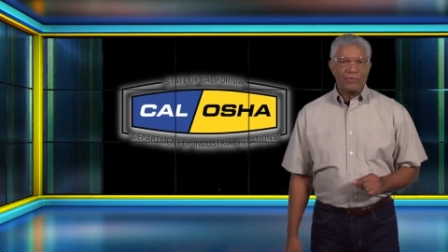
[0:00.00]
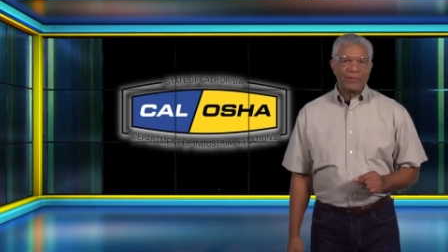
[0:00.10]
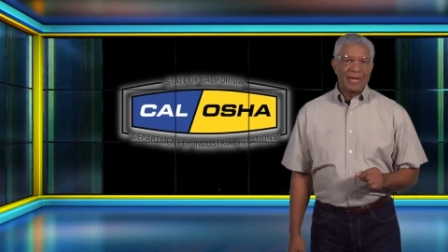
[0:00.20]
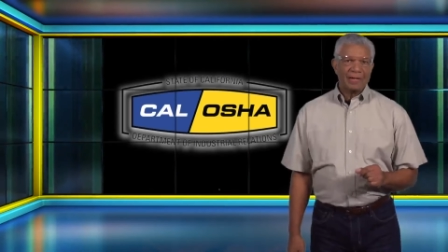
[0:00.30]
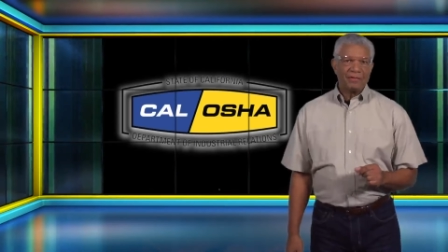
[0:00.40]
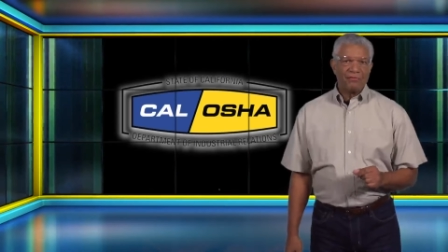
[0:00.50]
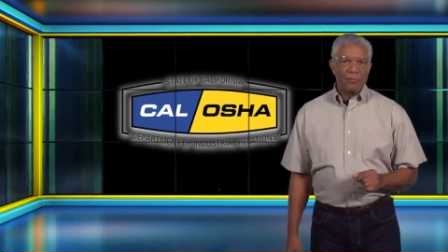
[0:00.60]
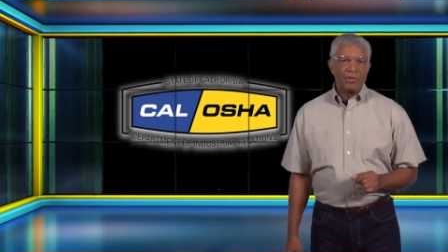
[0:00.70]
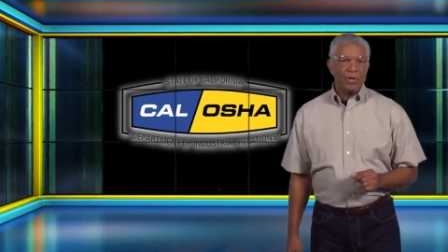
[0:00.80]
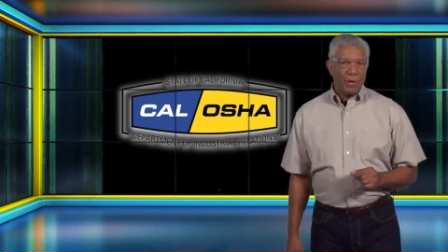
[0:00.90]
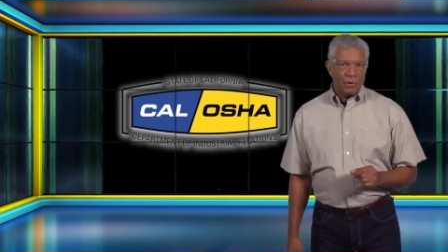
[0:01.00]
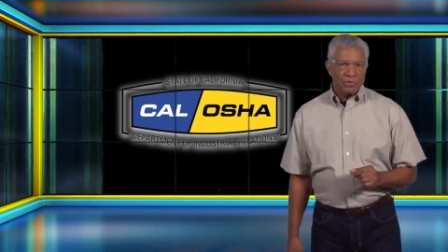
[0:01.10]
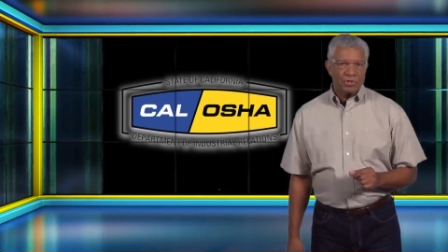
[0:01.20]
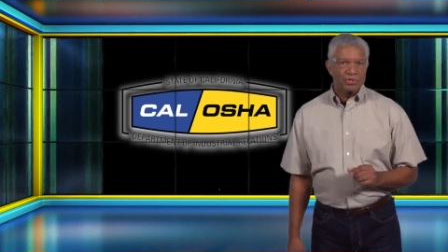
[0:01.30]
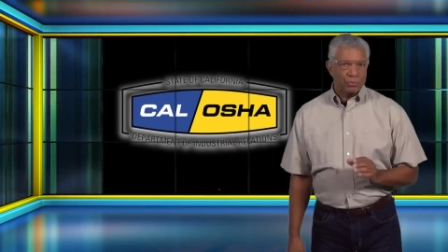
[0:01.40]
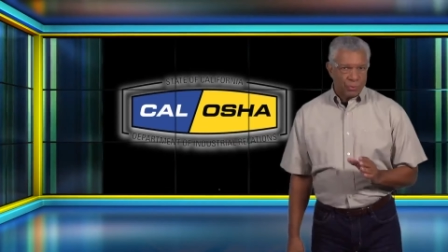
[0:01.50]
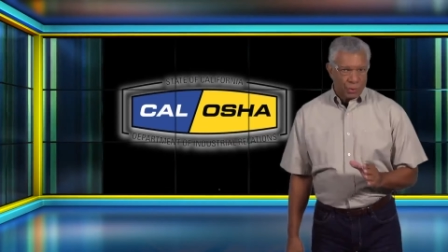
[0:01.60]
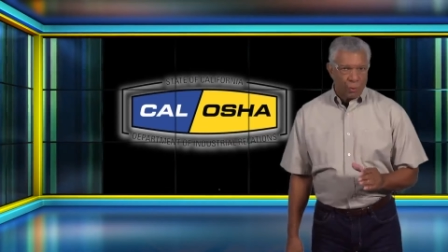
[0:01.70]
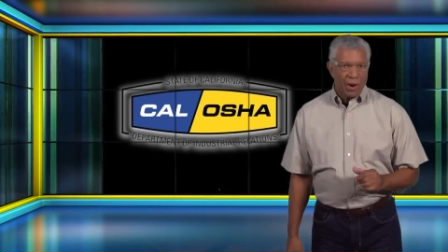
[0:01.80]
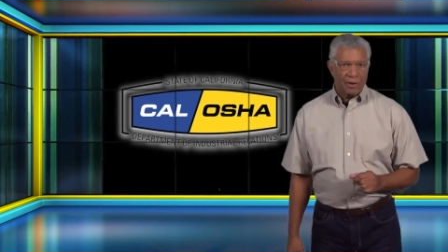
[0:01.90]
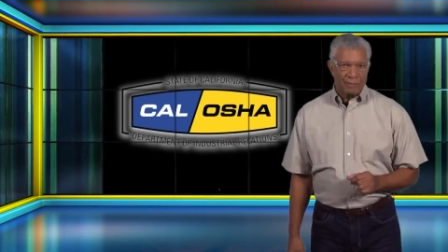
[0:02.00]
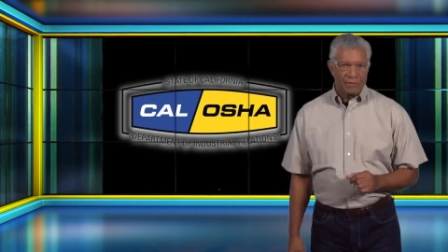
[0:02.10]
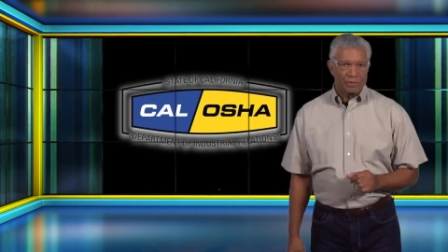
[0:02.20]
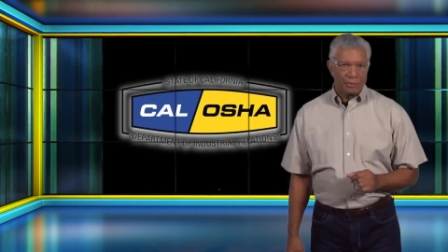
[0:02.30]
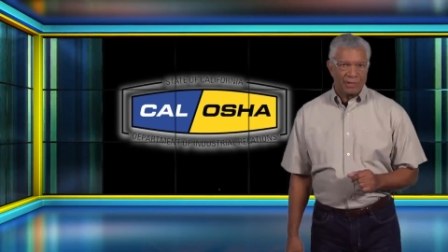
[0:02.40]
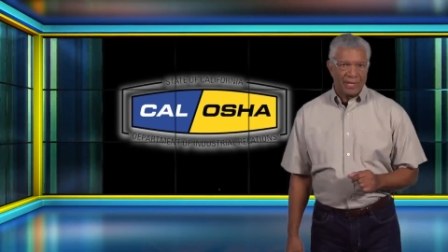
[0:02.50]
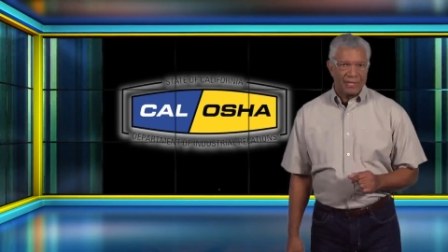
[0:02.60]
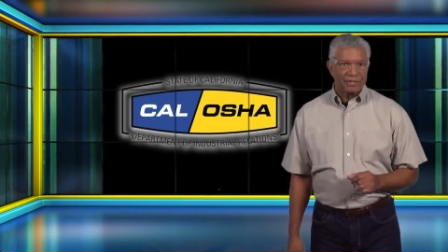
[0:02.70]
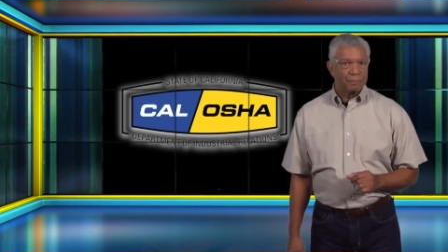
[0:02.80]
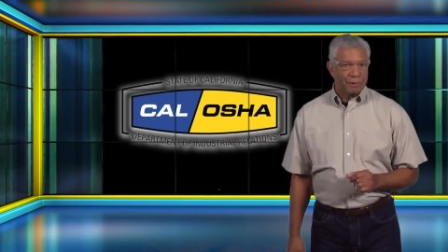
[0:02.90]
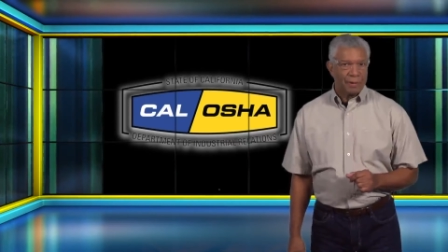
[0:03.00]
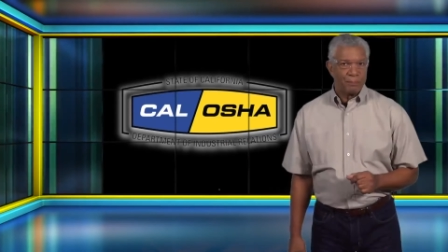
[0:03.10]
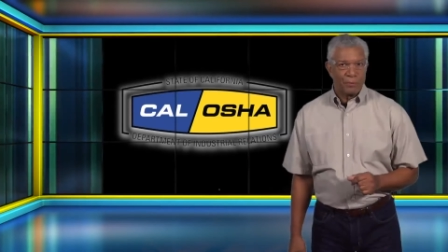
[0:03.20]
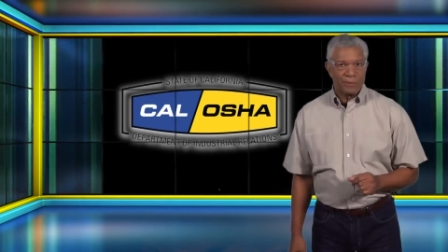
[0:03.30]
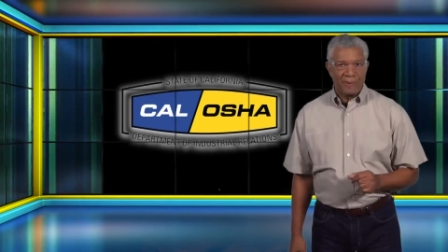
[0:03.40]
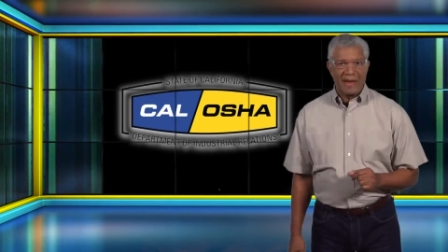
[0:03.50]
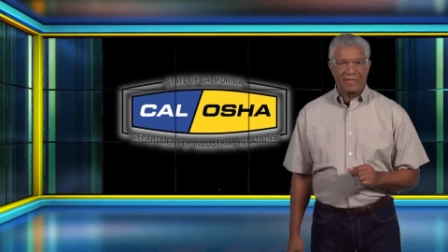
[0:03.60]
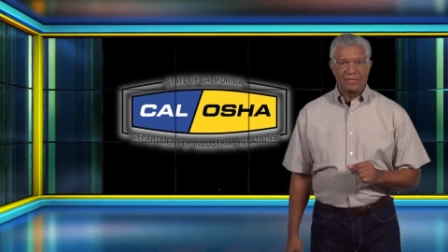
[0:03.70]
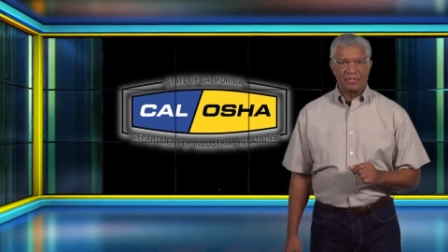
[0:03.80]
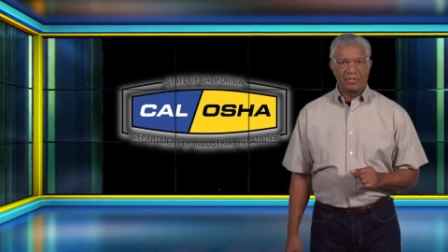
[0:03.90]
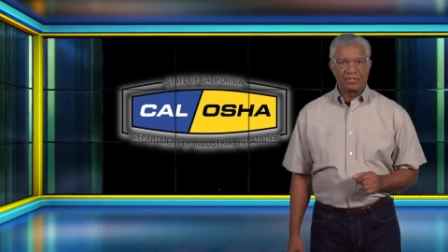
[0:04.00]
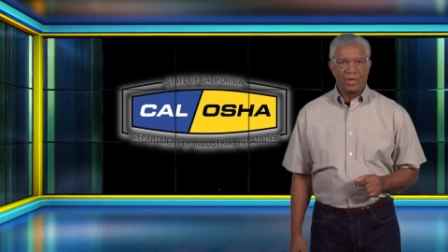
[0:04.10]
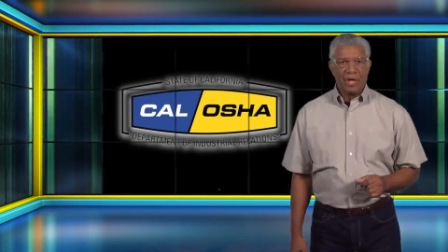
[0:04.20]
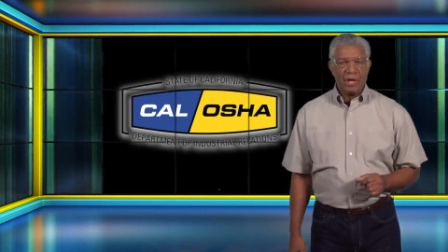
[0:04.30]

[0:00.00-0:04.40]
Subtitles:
of California OSHA's requirements related to bloodborne pathogens.